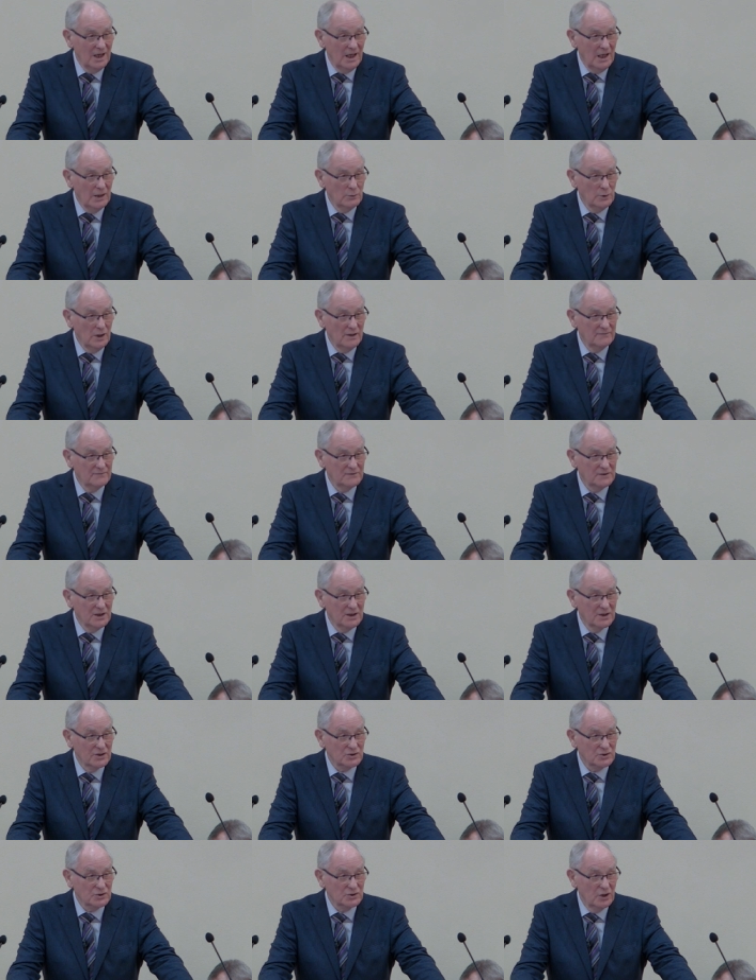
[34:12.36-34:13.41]
How
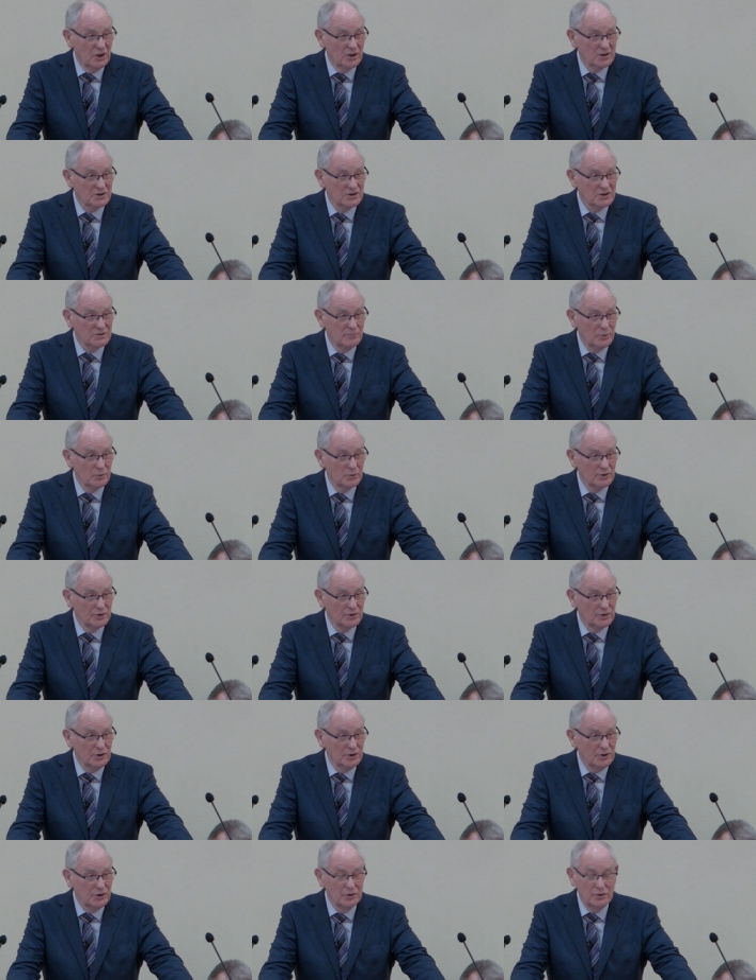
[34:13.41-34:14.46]
often has God spoken
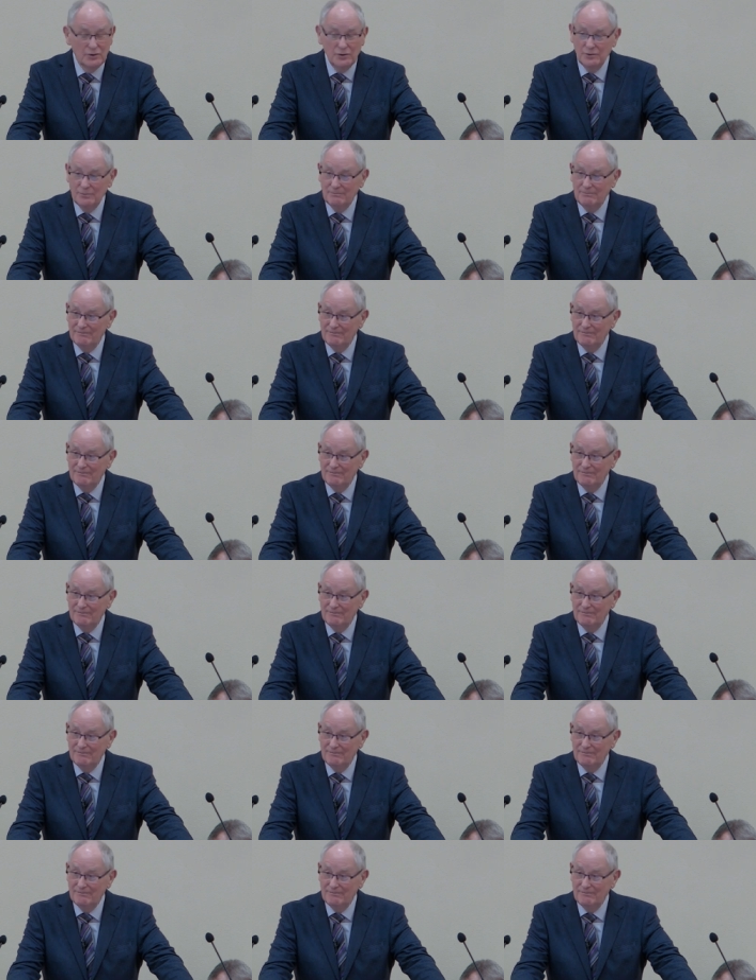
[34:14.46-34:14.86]
to you?